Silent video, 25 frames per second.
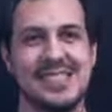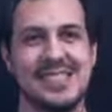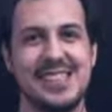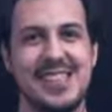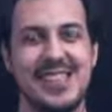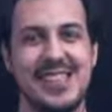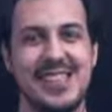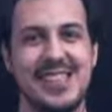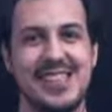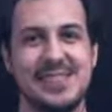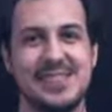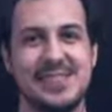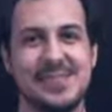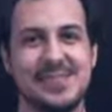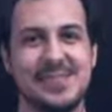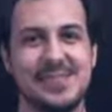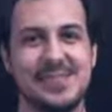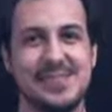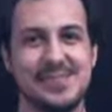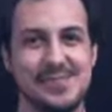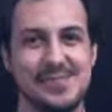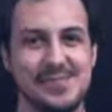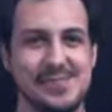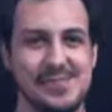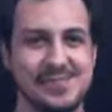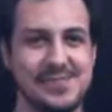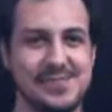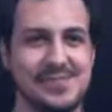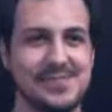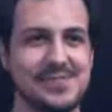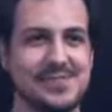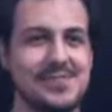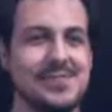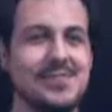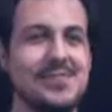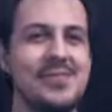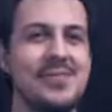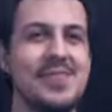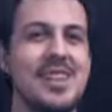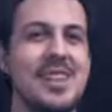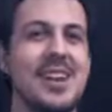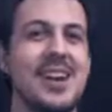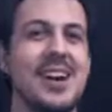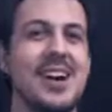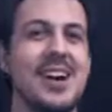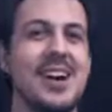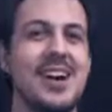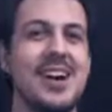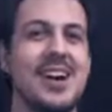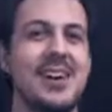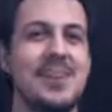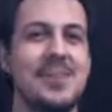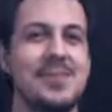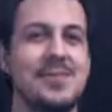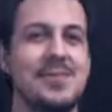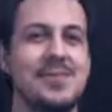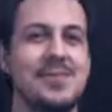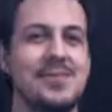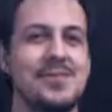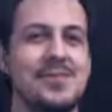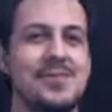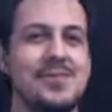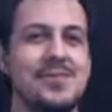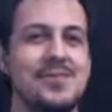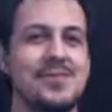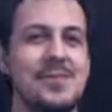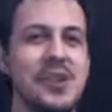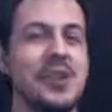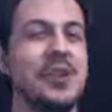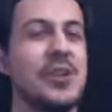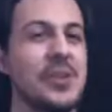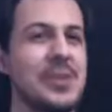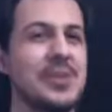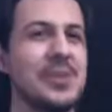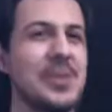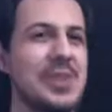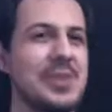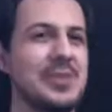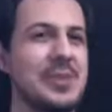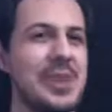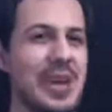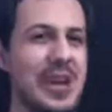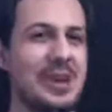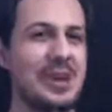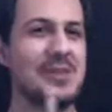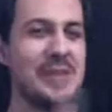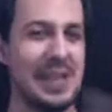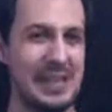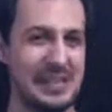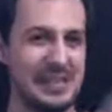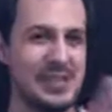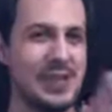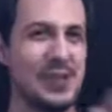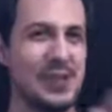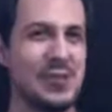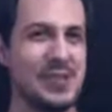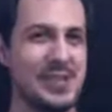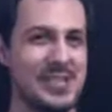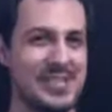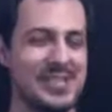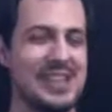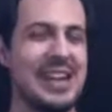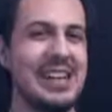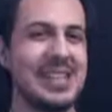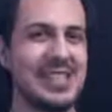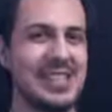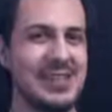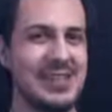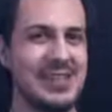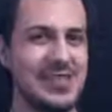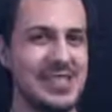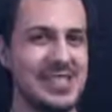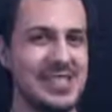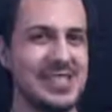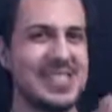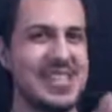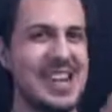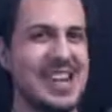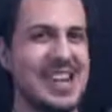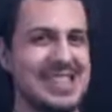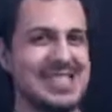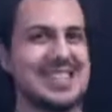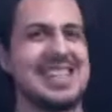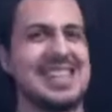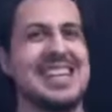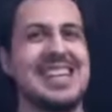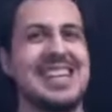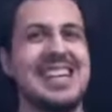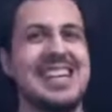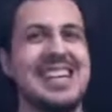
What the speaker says: Yeah. No, believe me, I know what to not say.